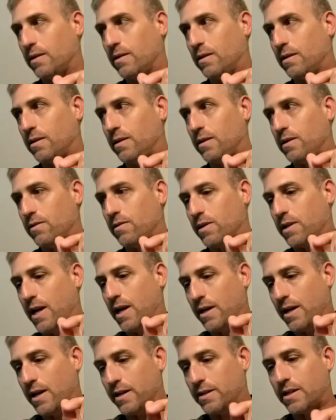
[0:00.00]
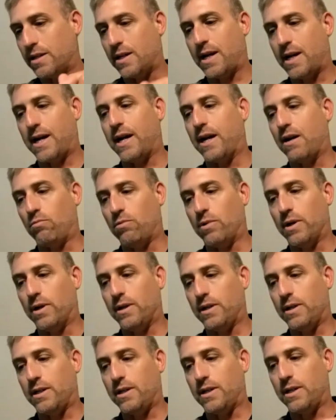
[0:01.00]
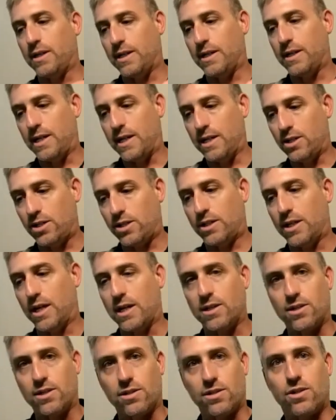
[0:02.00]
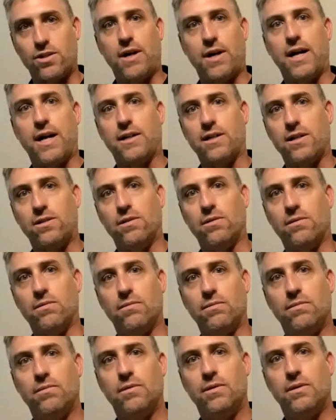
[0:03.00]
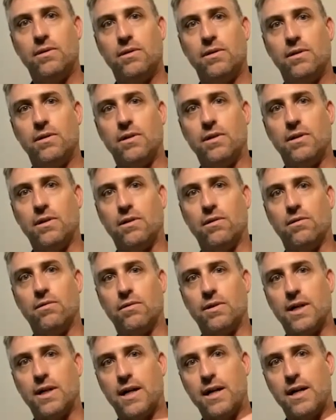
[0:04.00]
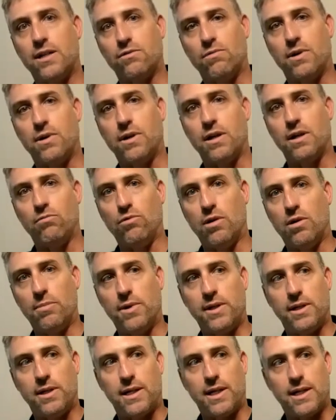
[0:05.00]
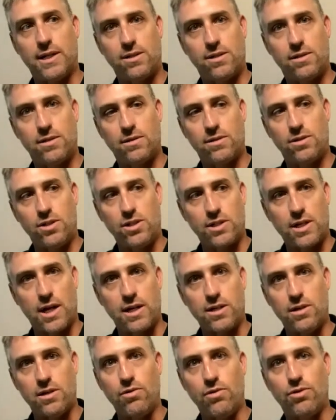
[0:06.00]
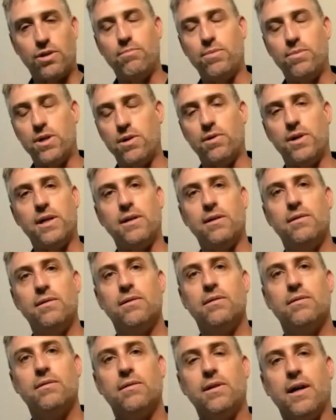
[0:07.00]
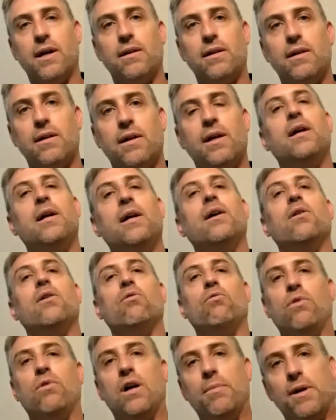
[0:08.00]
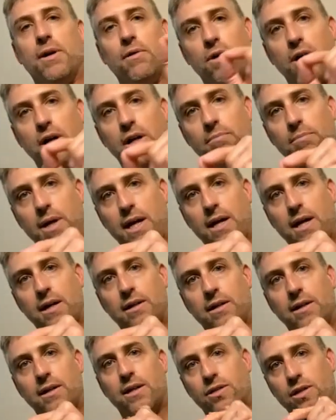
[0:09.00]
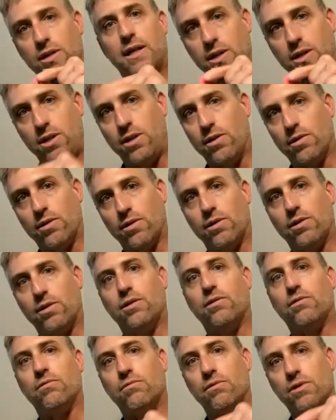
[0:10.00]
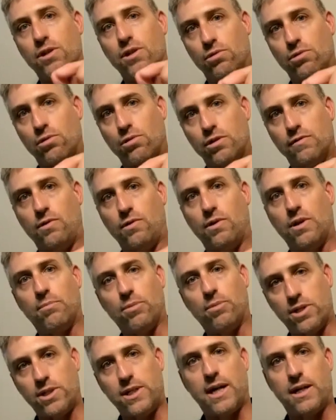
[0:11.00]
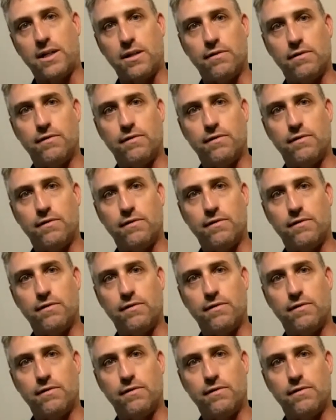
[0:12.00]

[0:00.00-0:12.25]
you cannot deny what each sex is attracted to. You know, guys want a woman that's she's got youth and beauty. Okay. Women want a man that's secure, resourceful, and protective.